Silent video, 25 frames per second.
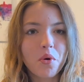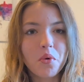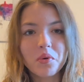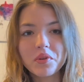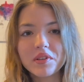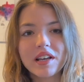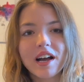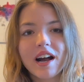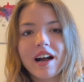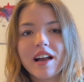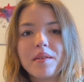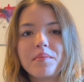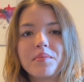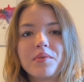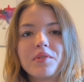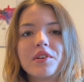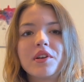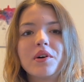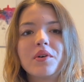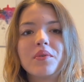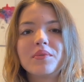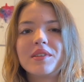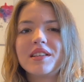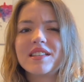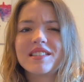all the hype, you
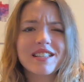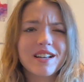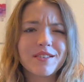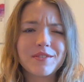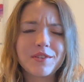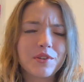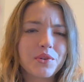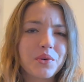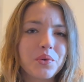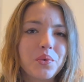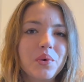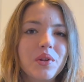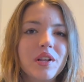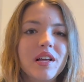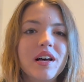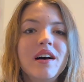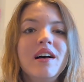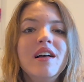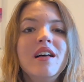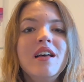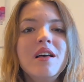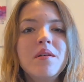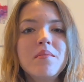know, they sounded cooler.